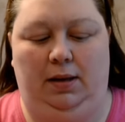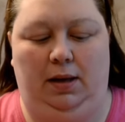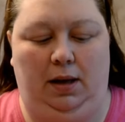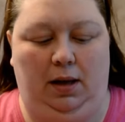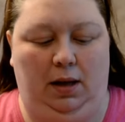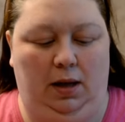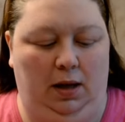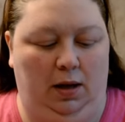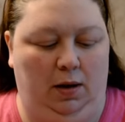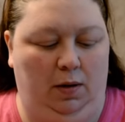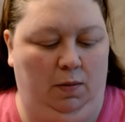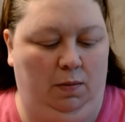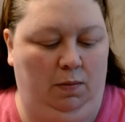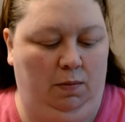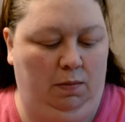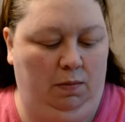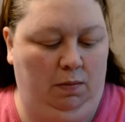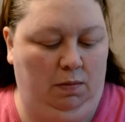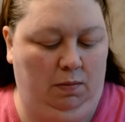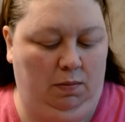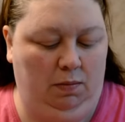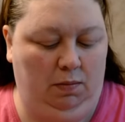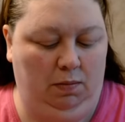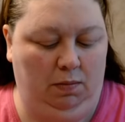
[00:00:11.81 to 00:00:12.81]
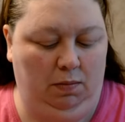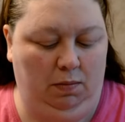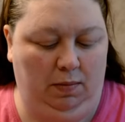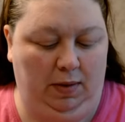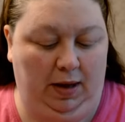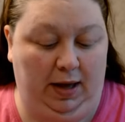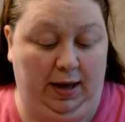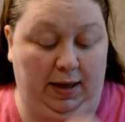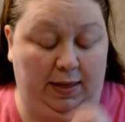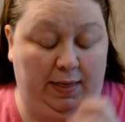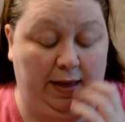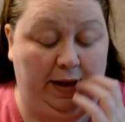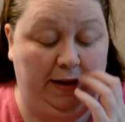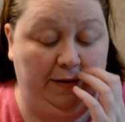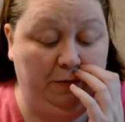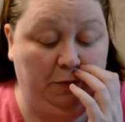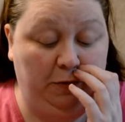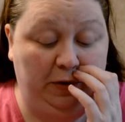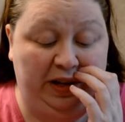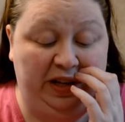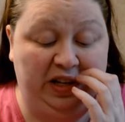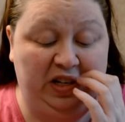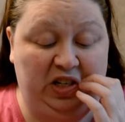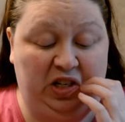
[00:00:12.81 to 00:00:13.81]
Um, and they've
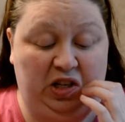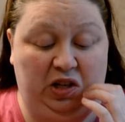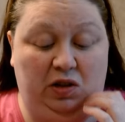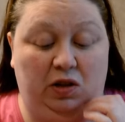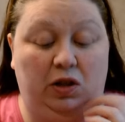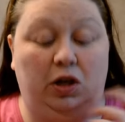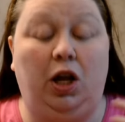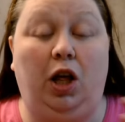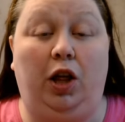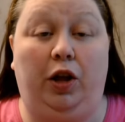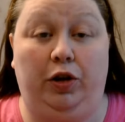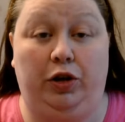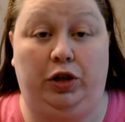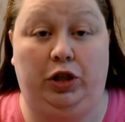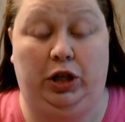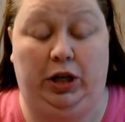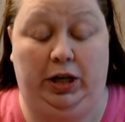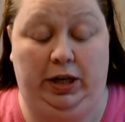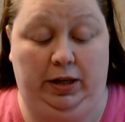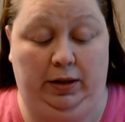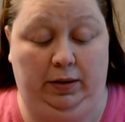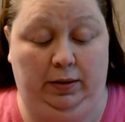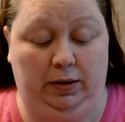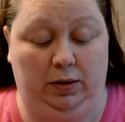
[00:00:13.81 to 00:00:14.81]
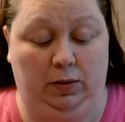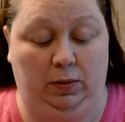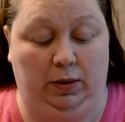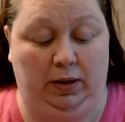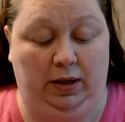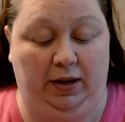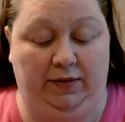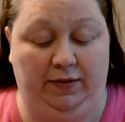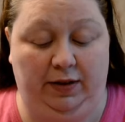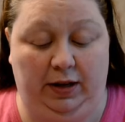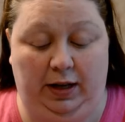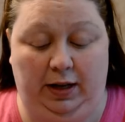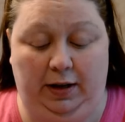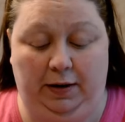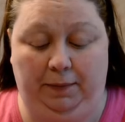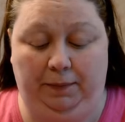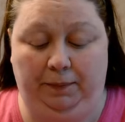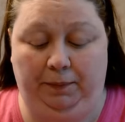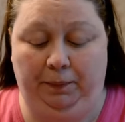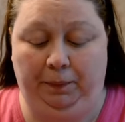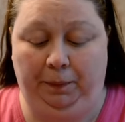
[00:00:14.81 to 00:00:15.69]
went to the Dollar Tree is what they've done.